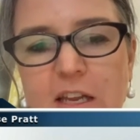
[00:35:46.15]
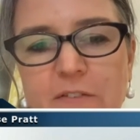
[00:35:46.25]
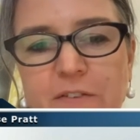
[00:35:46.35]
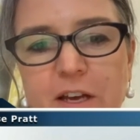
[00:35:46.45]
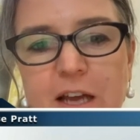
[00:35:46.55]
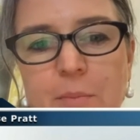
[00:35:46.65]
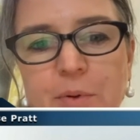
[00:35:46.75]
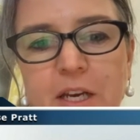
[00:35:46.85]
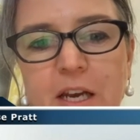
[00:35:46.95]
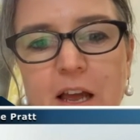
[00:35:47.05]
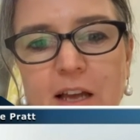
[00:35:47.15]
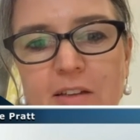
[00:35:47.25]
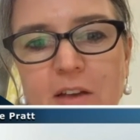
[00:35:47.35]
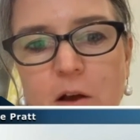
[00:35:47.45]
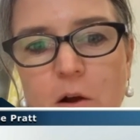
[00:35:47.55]
if a company
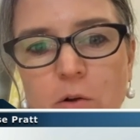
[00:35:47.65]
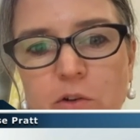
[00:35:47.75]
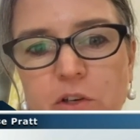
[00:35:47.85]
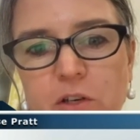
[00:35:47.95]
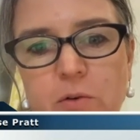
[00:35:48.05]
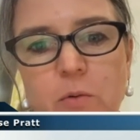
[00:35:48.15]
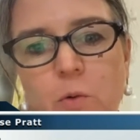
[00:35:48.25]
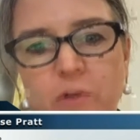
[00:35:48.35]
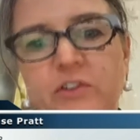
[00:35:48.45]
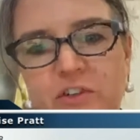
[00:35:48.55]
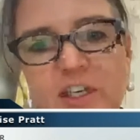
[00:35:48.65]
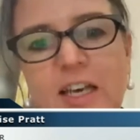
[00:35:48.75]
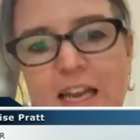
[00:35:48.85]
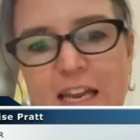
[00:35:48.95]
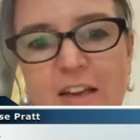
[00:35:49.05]
like Holden wants
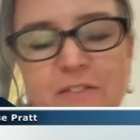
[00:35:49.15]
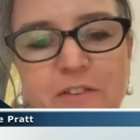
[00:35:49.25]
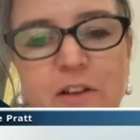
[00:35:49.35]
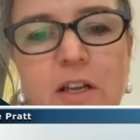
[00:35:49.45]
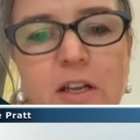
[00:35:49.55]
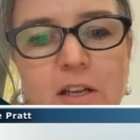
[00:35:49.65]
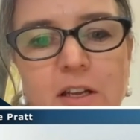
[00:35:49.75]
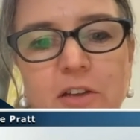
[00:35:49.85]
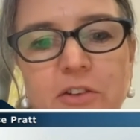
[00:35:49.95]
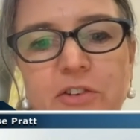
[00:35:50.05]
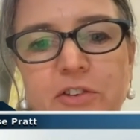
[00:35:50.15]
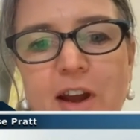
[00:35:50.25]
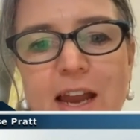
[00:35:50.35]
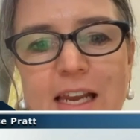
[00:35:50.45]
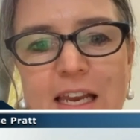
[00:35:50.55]
to leave
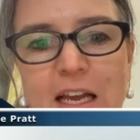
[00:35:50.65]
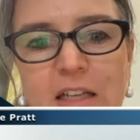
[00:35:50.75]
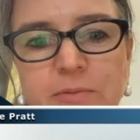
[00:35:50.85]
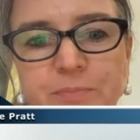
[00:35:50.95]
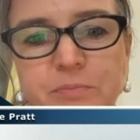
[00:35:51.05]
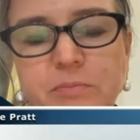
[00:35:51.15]
Australia,